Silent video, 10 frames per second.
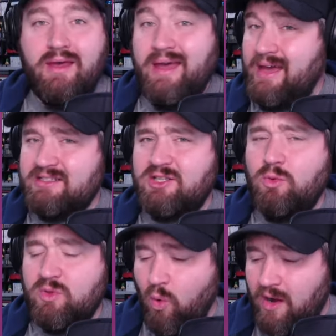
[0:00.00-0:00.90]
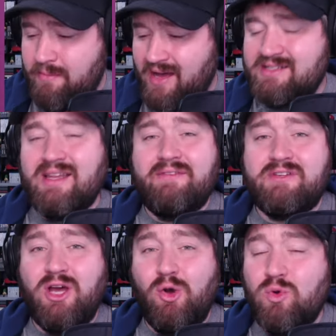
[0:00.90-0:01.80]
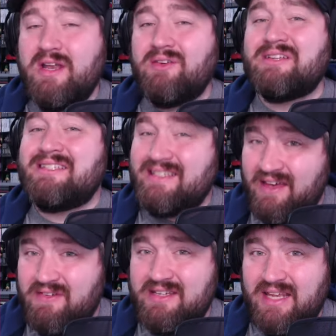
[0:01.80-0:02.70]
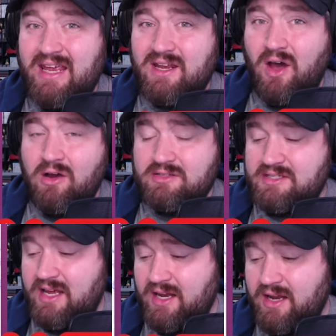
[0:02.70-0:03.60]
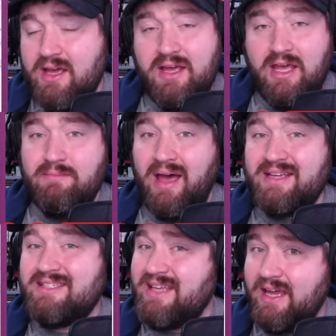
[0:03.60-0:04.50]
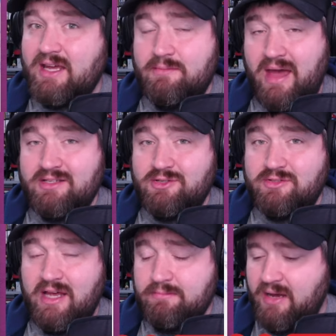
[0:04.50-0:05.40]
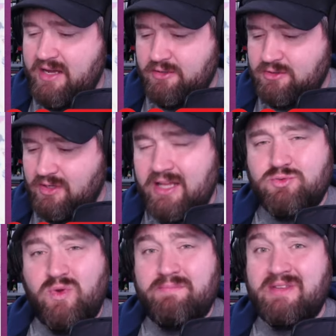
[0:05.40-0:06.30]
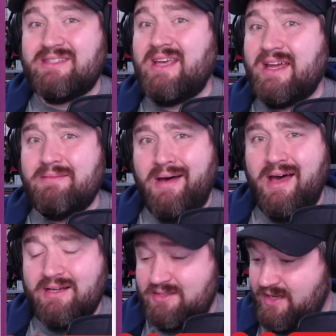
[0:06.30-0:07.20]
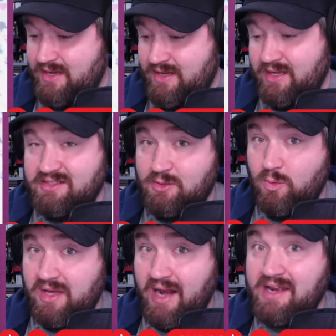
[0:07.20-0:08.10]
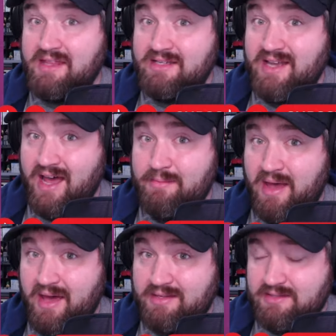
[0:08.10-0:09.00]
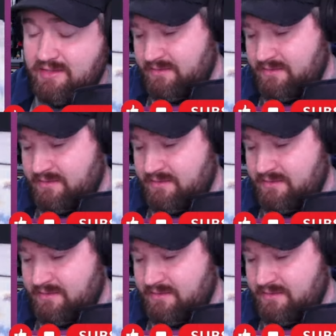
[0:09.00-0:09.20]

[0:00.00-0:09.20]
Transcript: And so with one box left to go, we're down to seventeen cards needed in my second Master Set binder. So let's rip this second box, see what we get out of these nine packs.